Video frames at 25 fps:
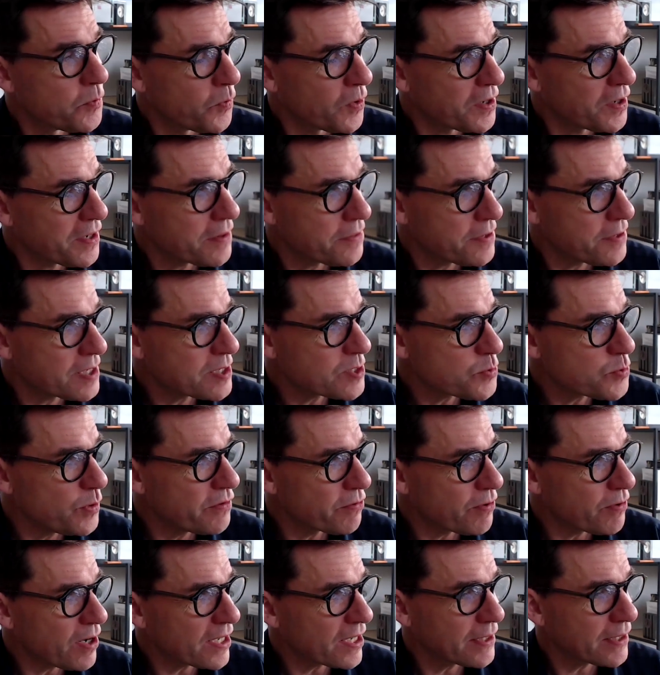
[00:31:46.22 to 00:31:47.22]
one of the things
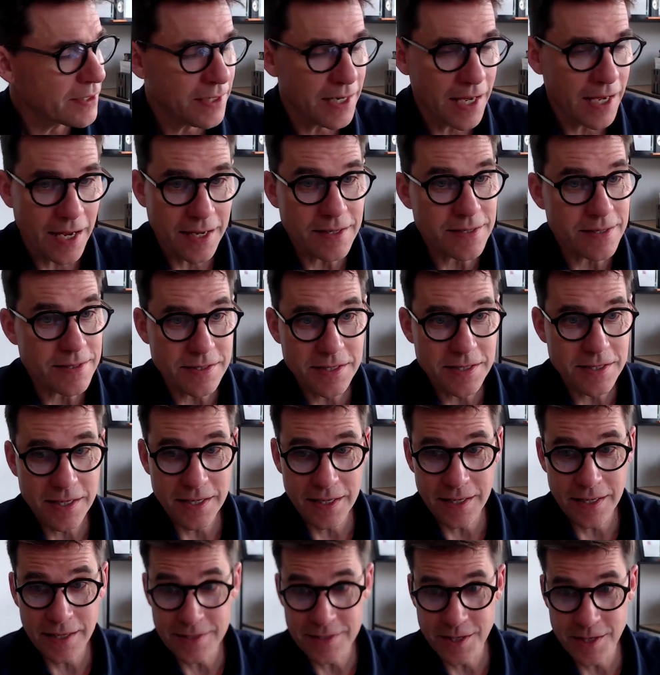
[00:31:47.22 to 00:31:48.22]
we've recognized
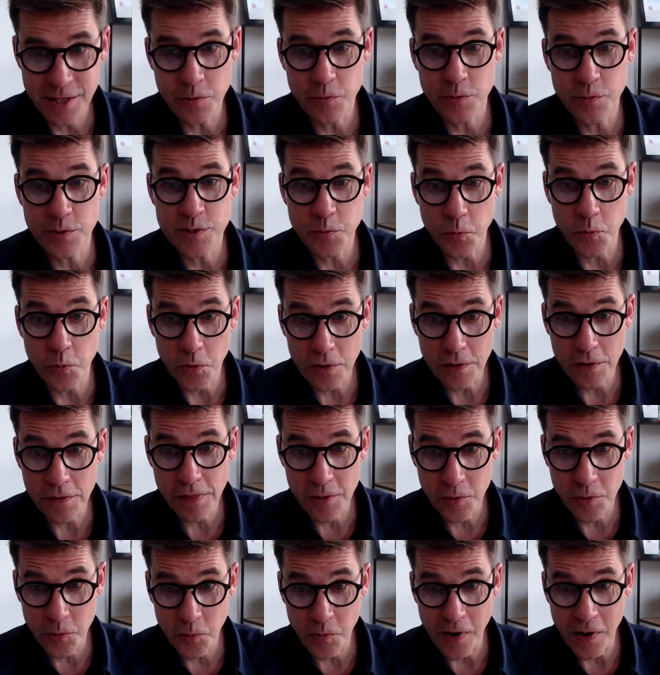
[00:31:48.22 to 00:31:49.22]
is that it was worth
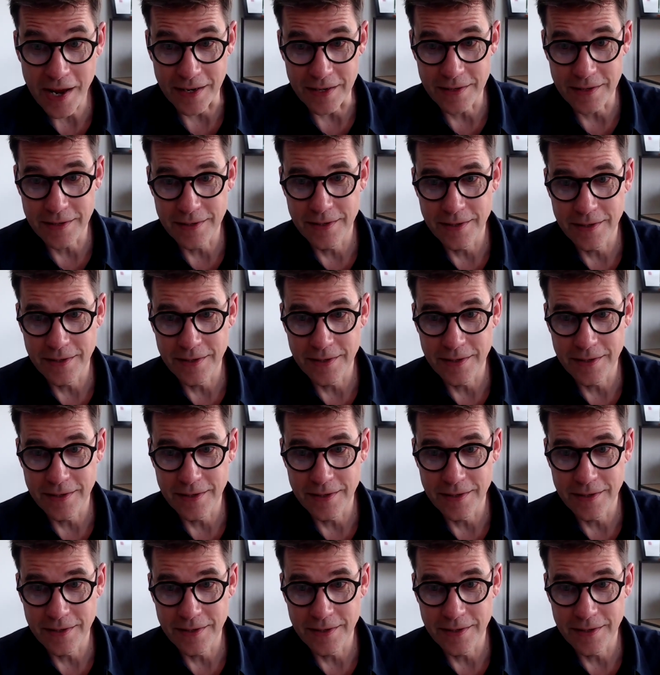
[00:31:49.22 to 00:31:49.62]
the wait.